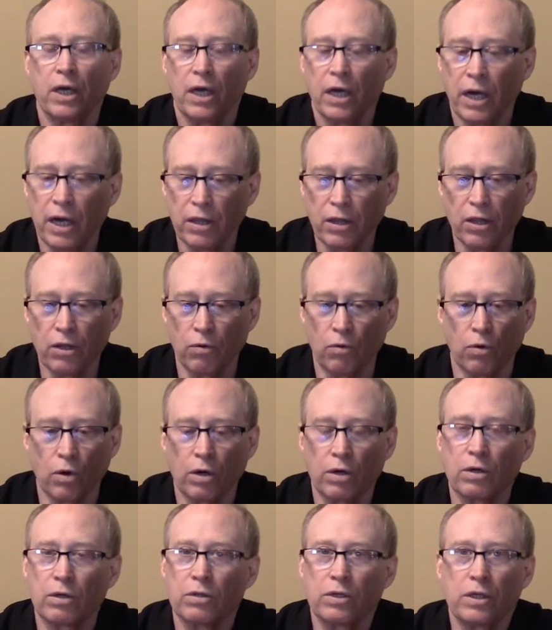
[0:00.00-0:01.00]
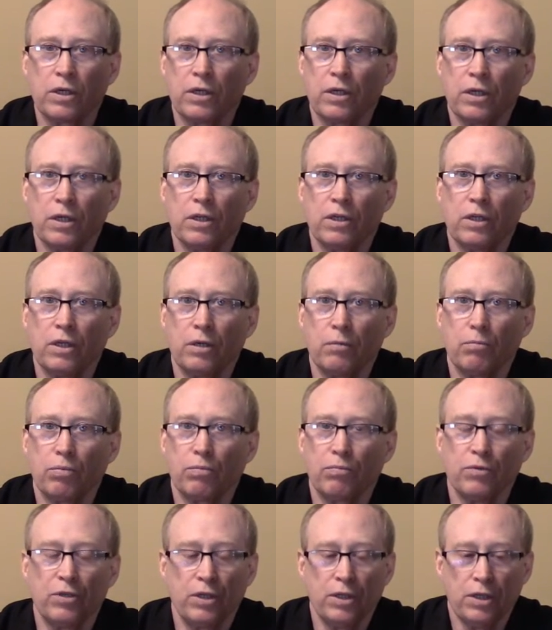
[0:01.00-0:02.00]
and then
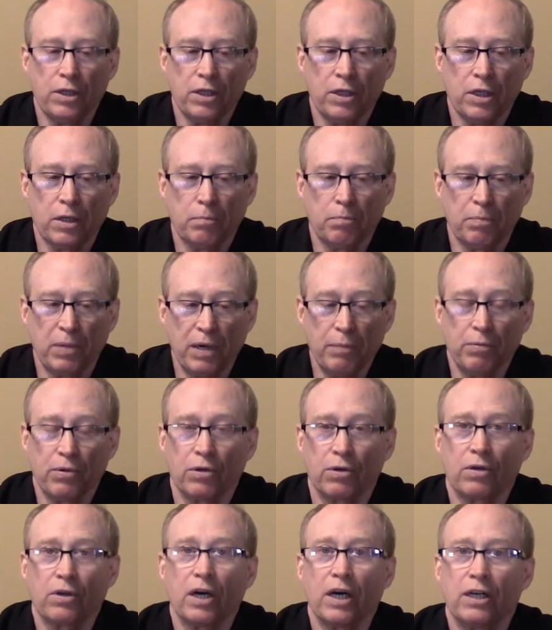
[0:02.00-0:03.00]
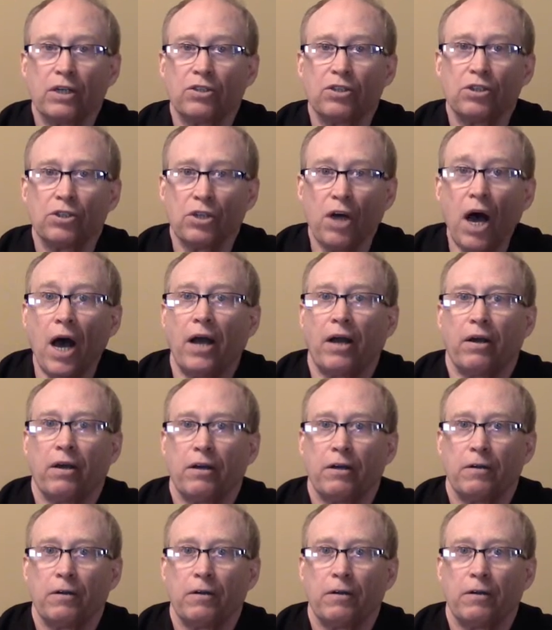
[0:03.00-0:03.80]
the people are kind of stuck.